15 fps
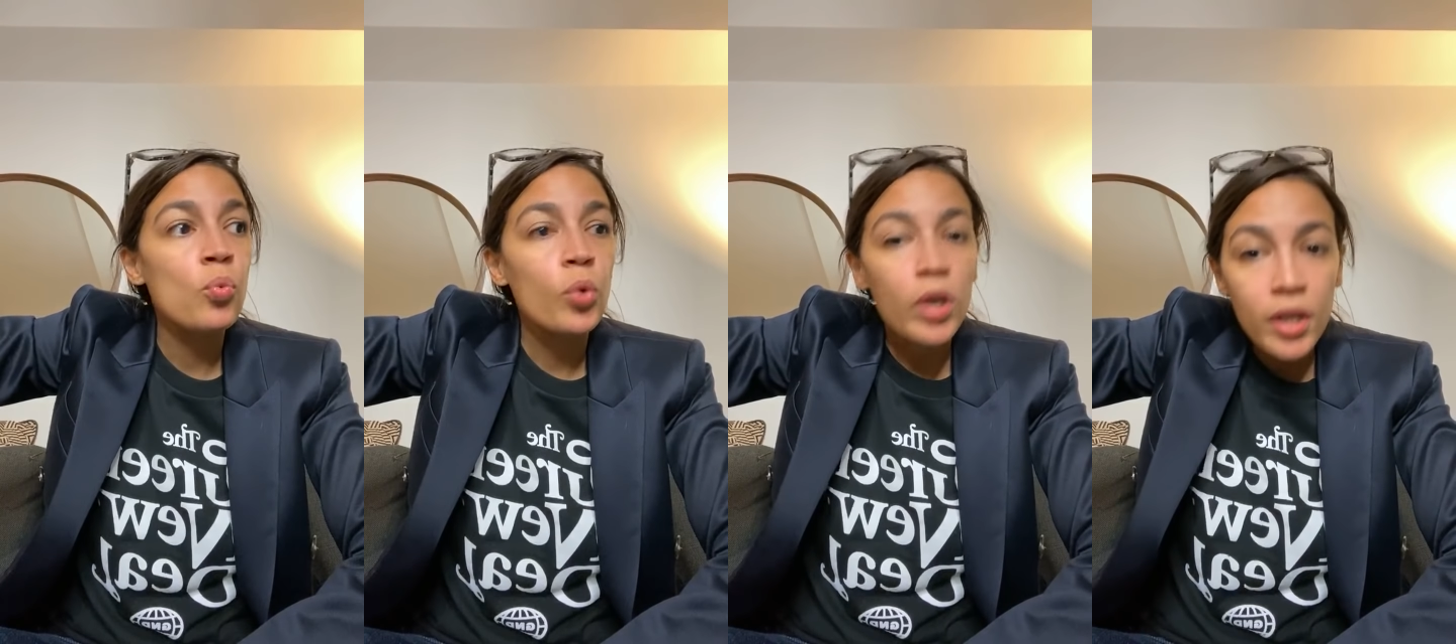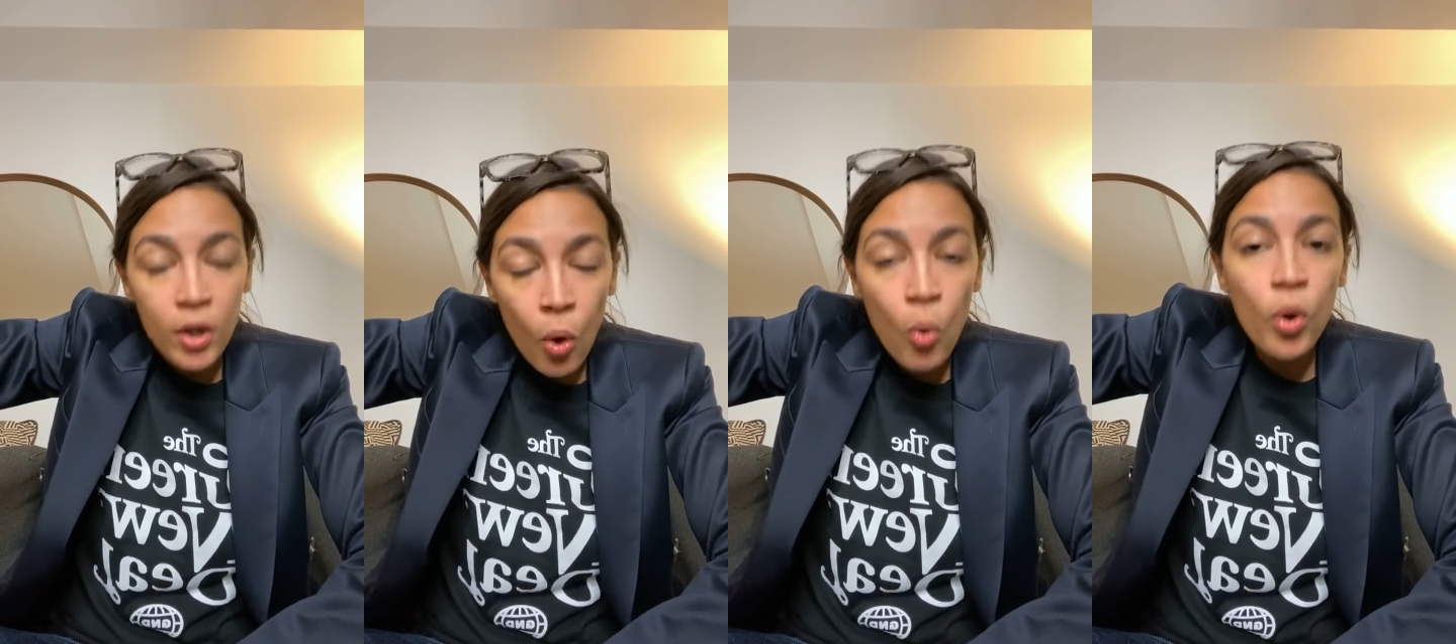we're
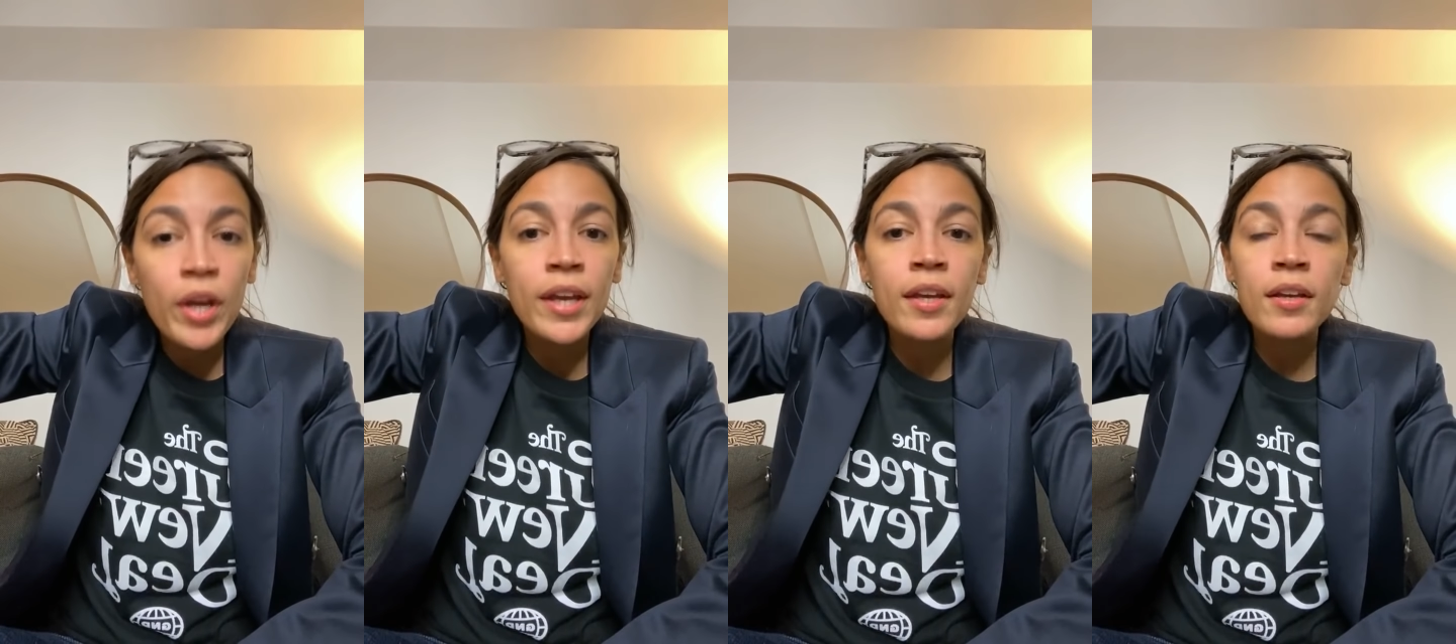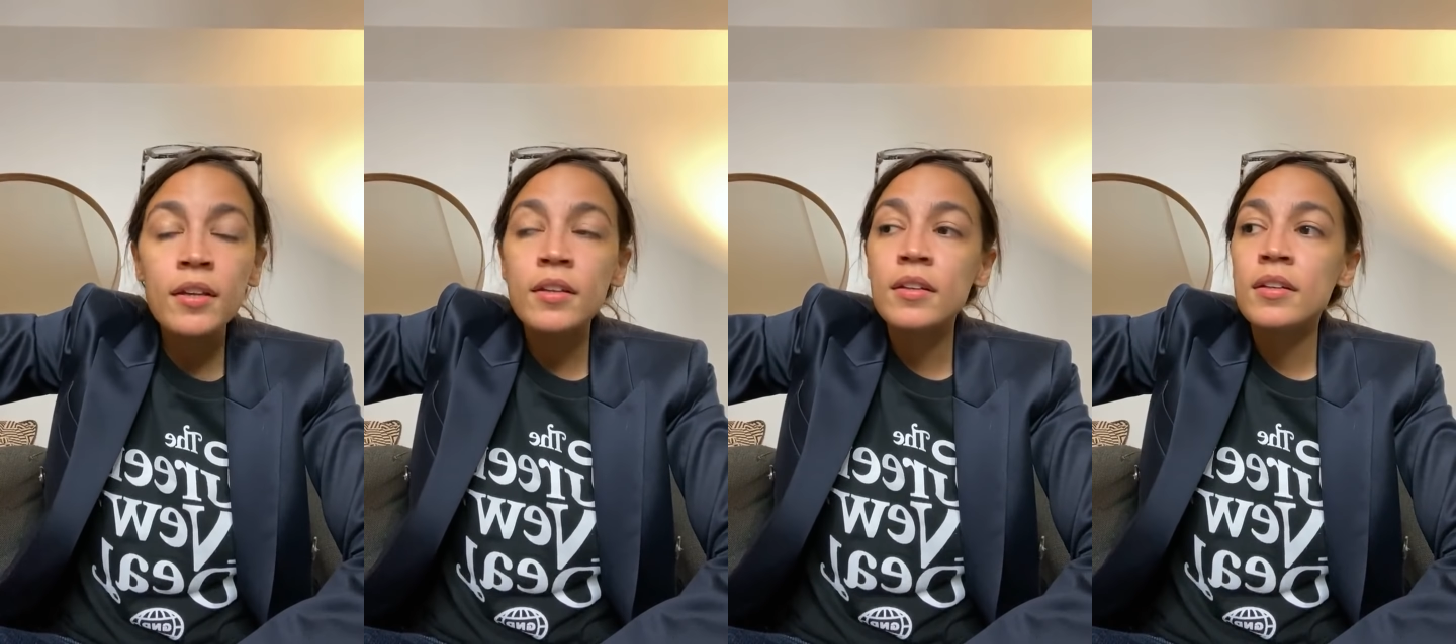
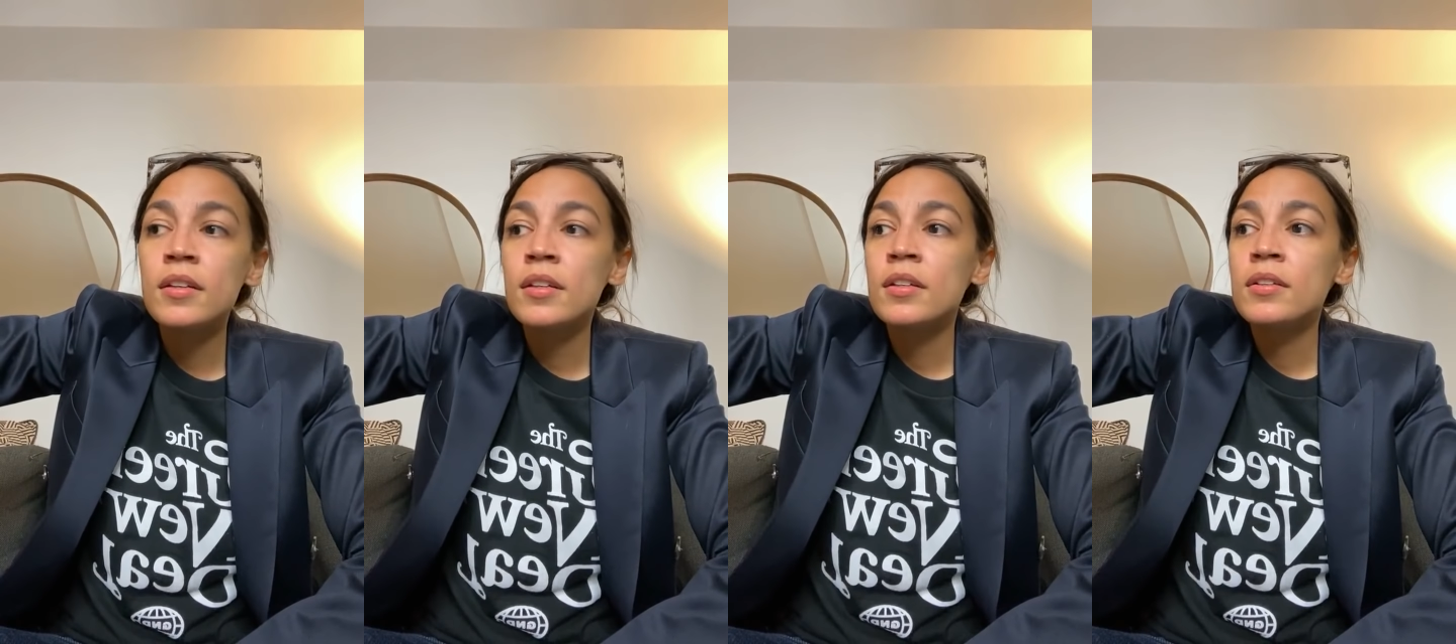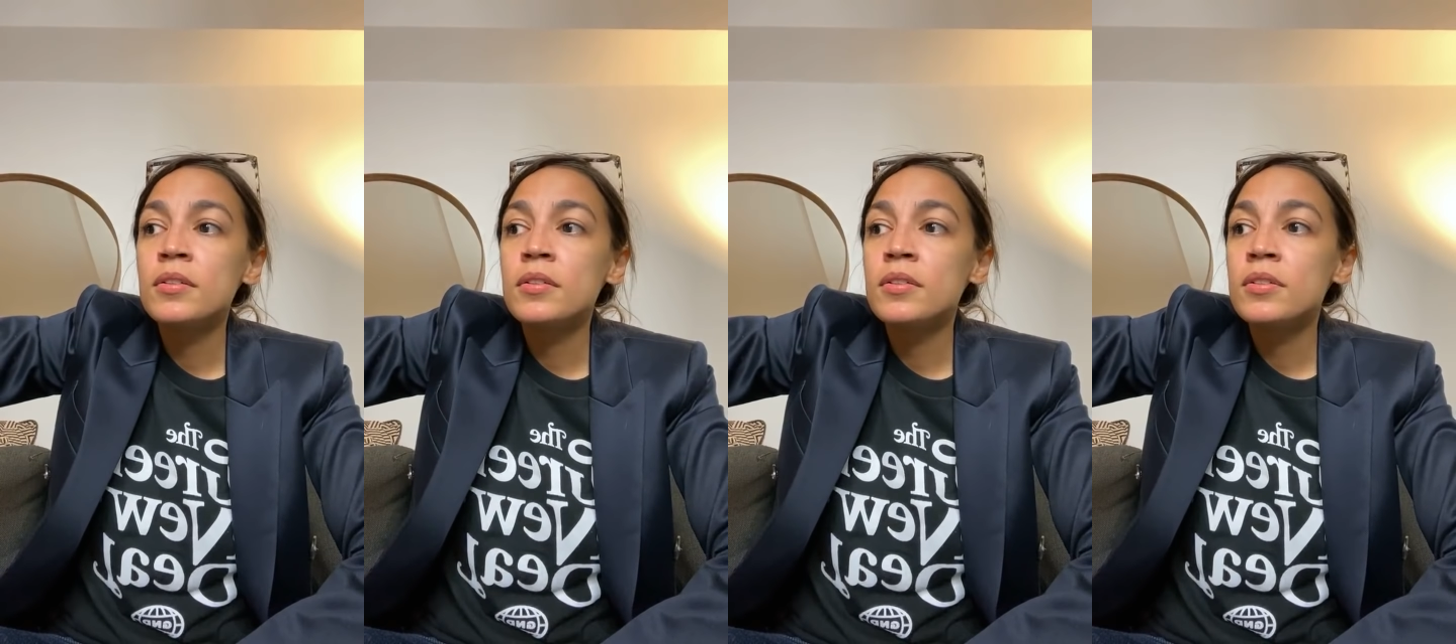going
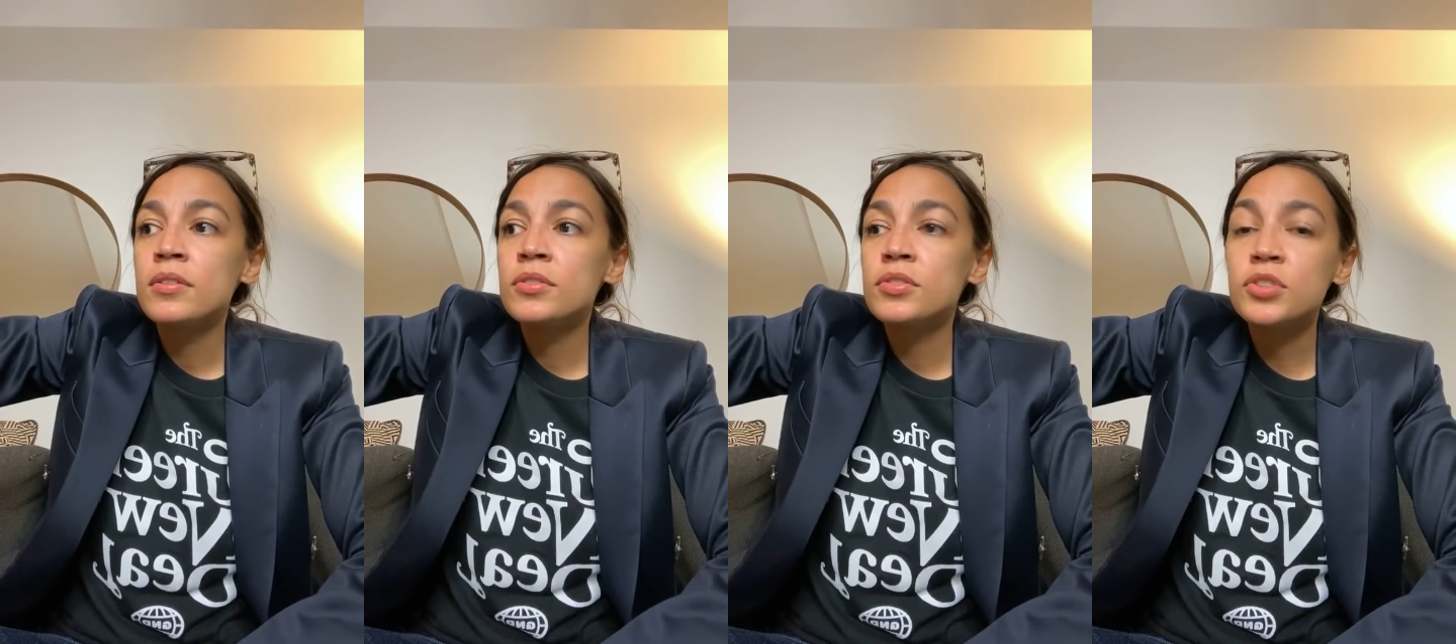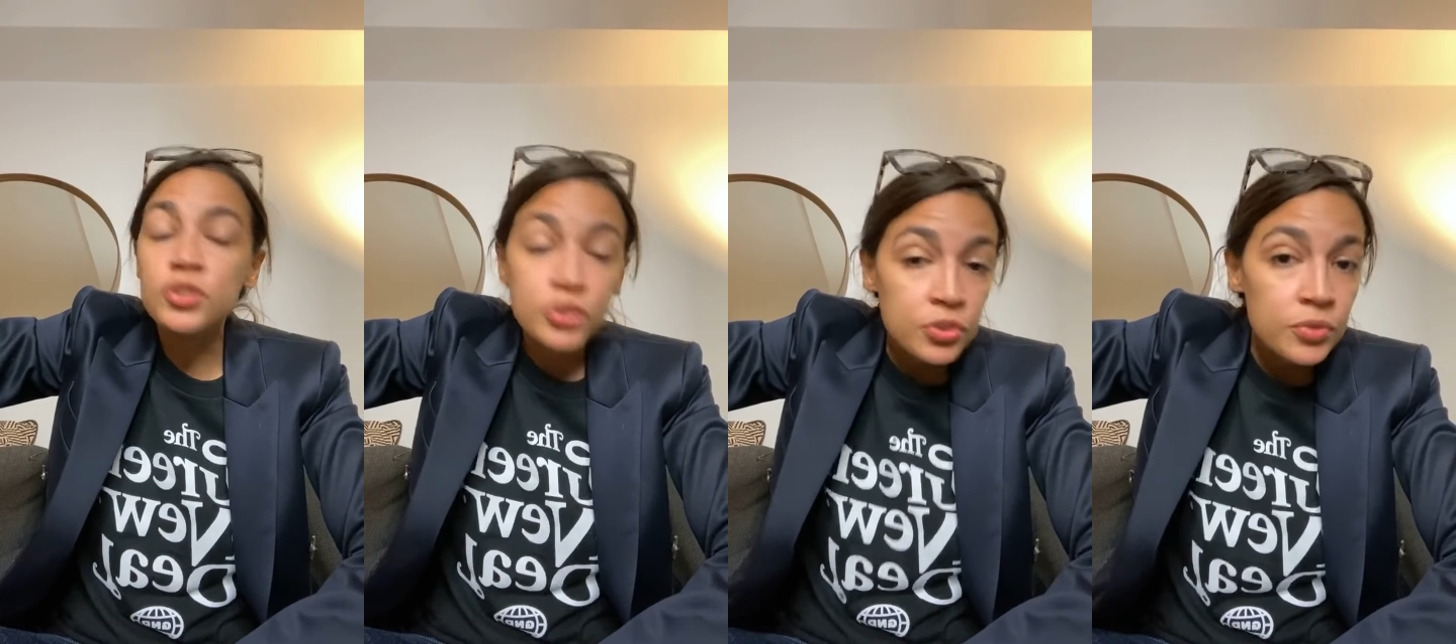
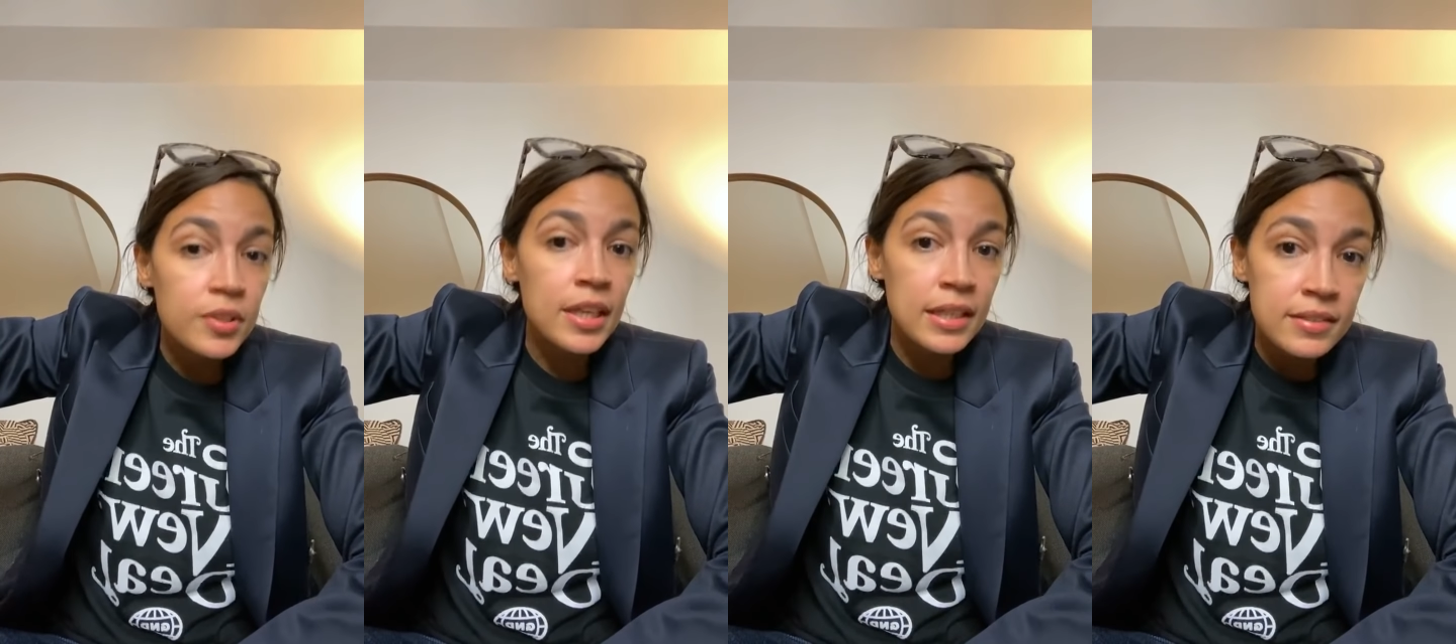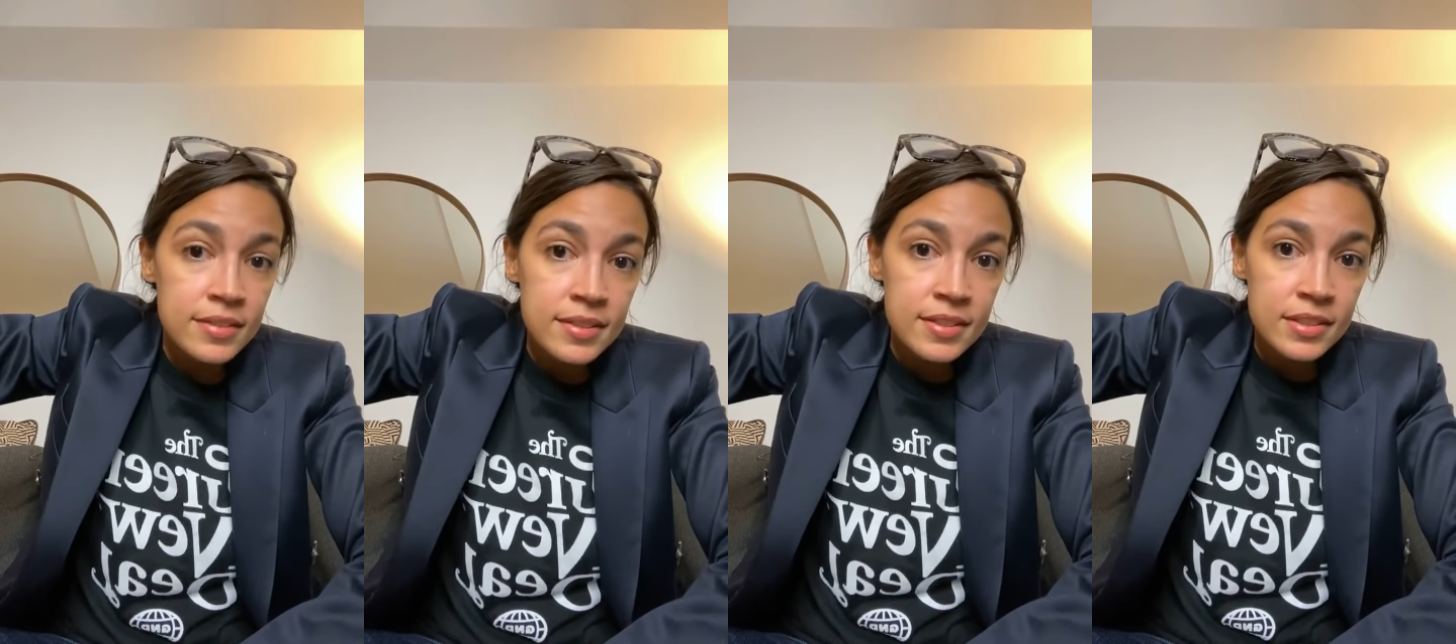to do
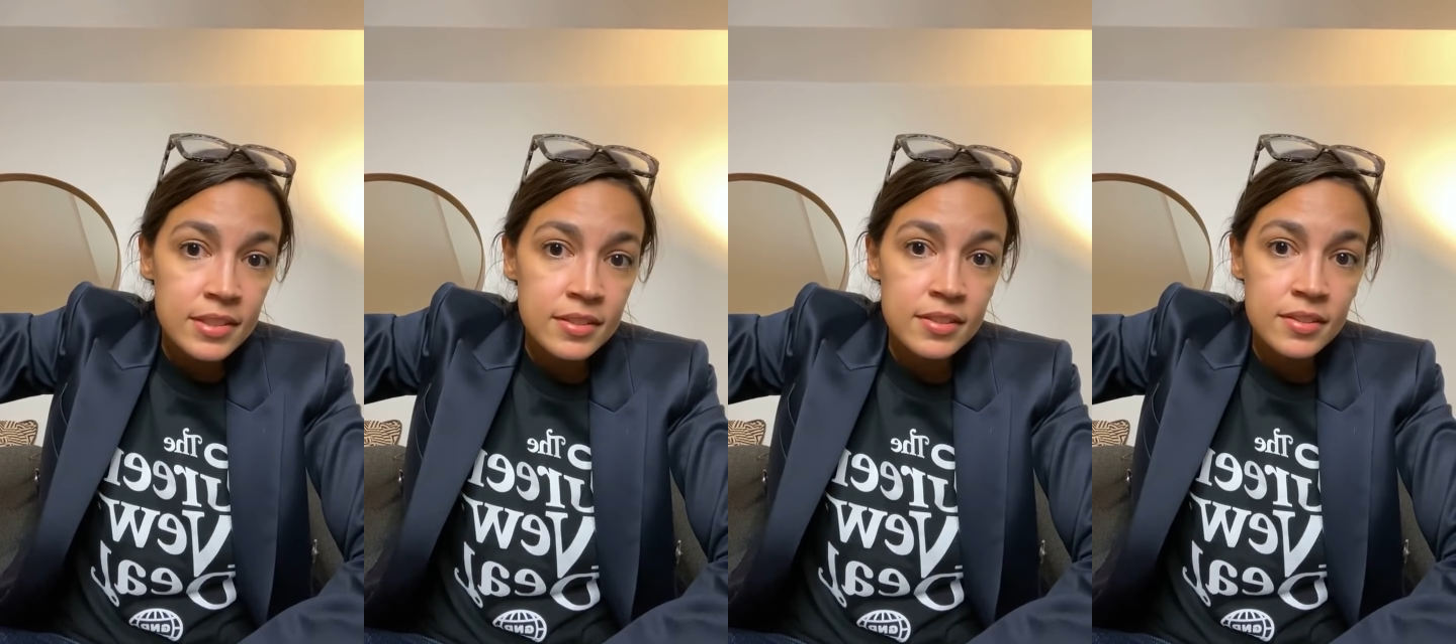this.